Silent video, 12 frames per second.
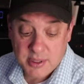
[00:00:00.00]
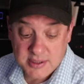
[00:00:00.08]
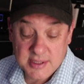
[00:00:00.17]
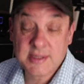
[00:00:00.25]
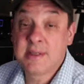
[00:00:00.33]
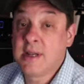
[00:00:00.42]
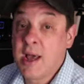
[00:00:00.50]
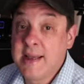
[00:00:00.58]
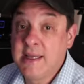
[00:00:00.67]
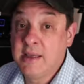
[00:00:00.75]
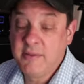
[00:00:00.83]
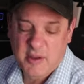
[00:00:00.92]
but just an
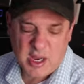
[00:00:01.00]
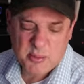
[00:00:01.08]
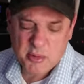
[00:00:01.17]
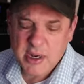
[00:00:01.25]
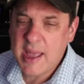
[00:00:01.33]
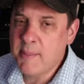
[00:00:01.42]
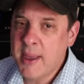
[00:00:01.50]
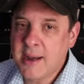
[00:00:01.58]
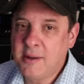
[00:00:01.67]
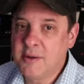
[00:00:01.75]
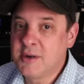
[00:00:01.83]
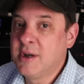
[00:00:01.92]
idea if you got a preamp
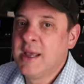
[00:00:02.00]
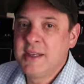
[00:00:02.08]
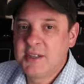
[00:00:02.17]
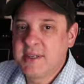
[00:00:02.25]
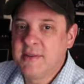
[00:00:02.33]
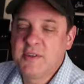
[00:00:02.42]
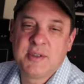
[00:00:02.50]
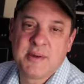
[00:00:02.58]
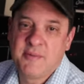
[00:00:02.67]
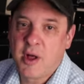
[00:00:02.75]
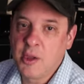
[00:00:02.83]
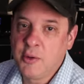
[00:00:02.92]
pedal or just gives you
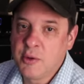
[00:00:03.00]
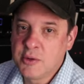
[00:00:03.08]
some volume